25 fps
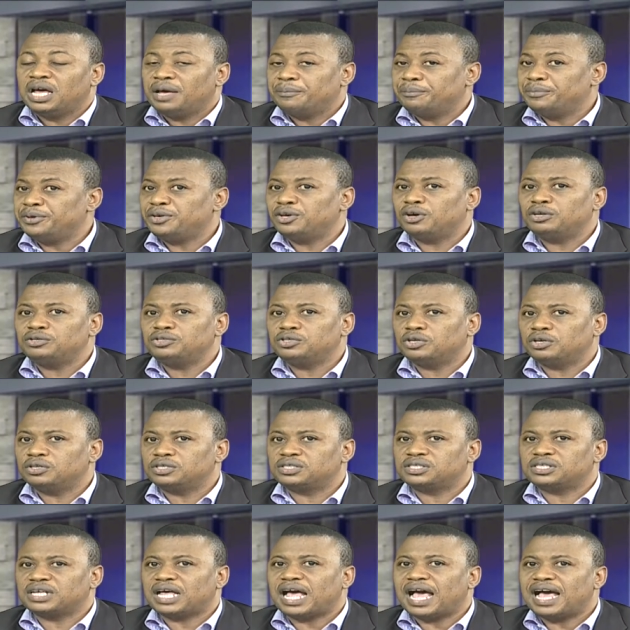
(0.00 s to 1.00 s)
Beyond
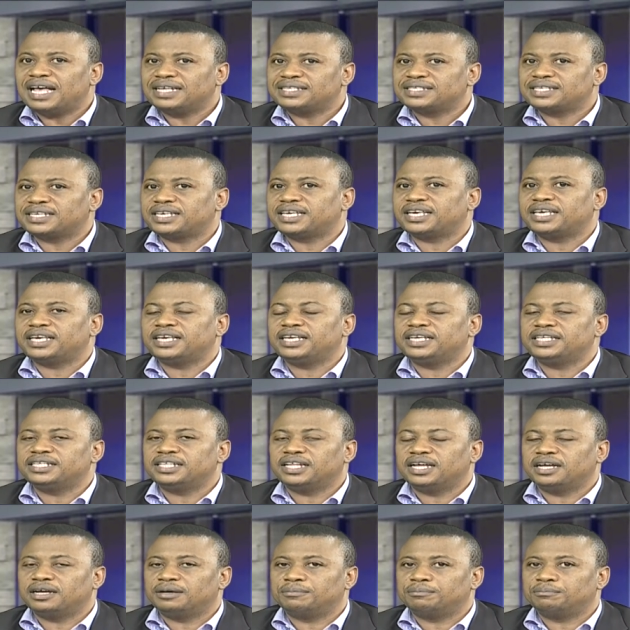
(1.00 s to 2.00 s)
just asking
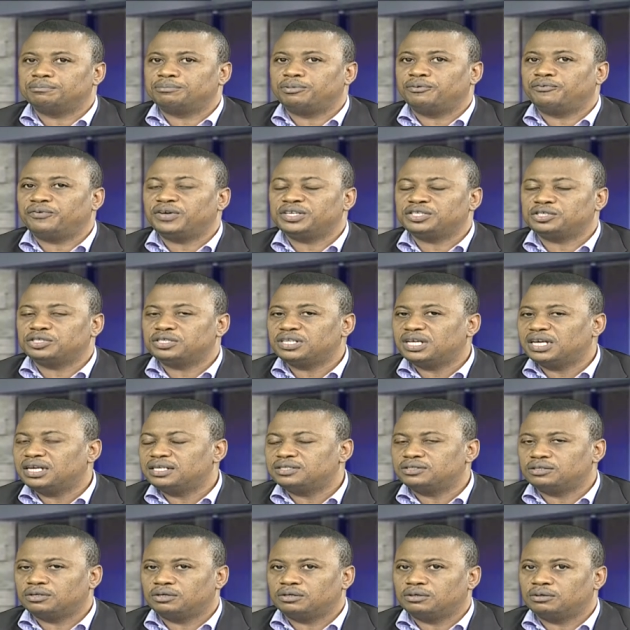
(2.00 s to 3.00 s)
um,
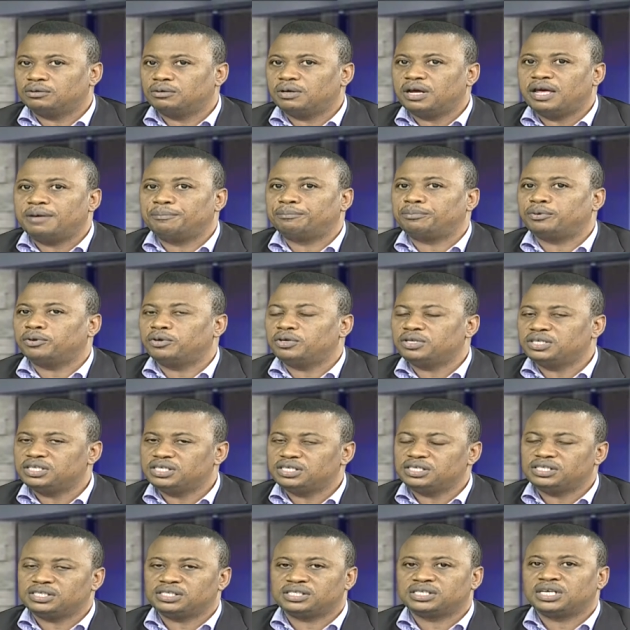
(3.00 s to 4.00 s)
professionals or
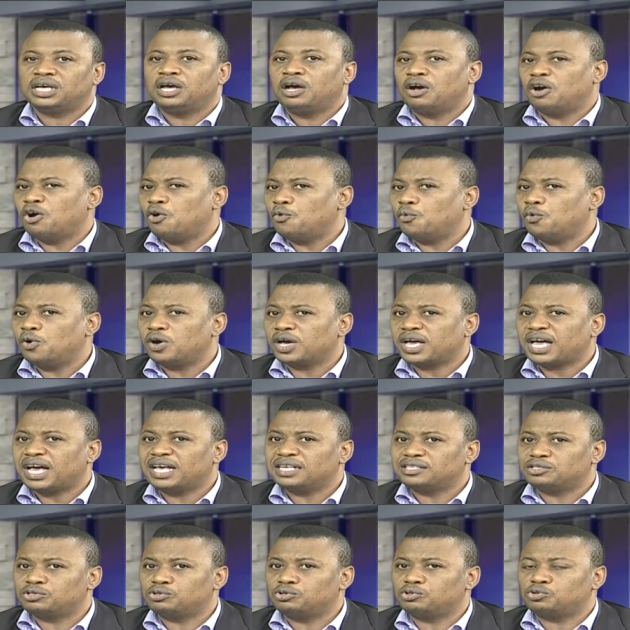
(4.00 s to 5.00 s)
employees or
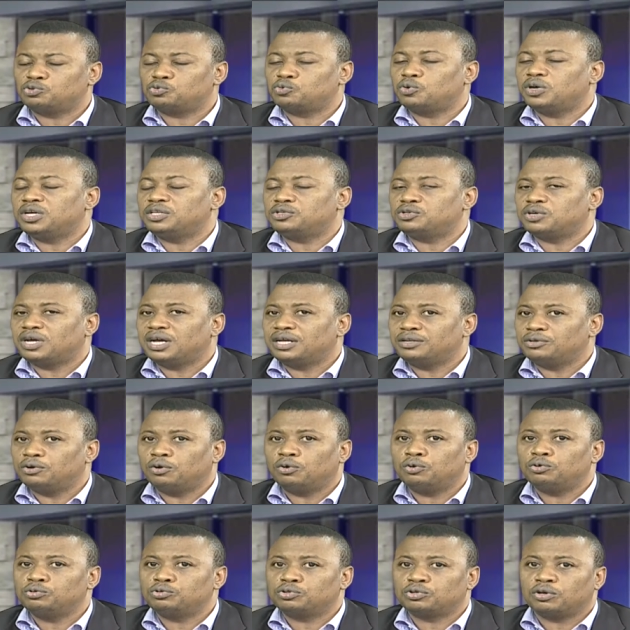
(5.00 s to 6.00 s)
workers to swear to an
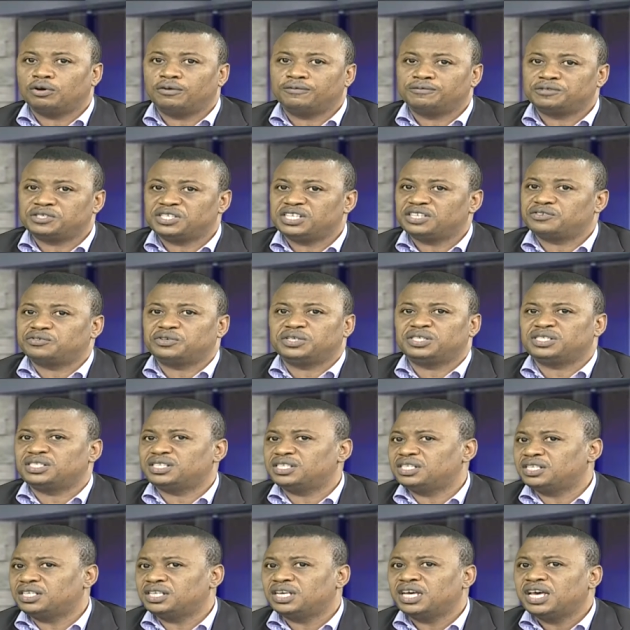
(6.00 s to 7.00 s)
oath of
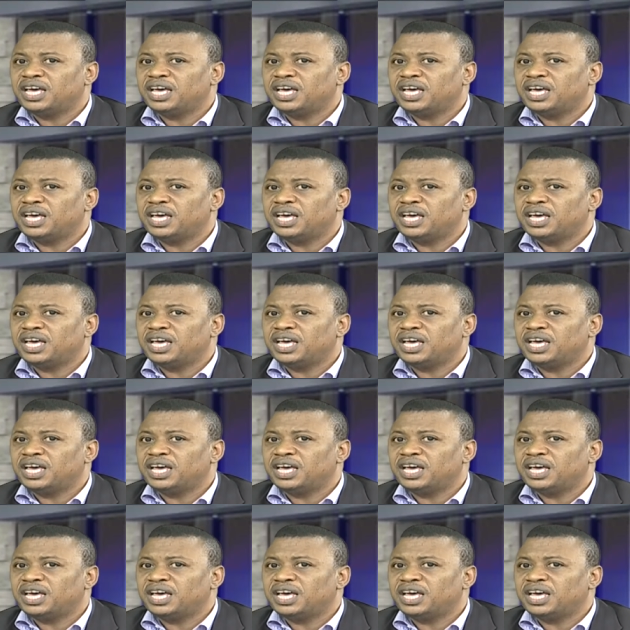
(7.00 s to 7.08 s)
secrecy